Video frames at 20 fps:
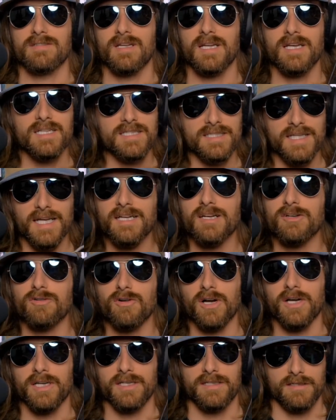I need to take a
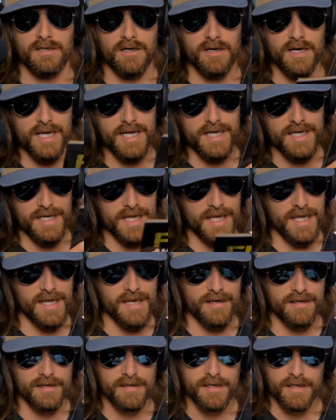grunt, all right?
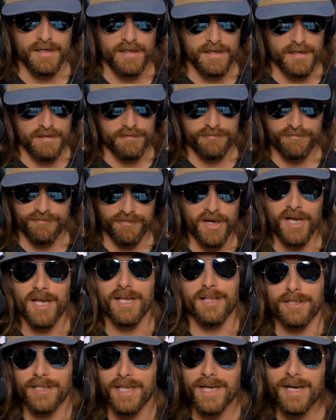And
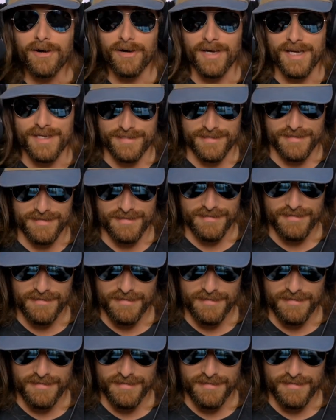hilarious.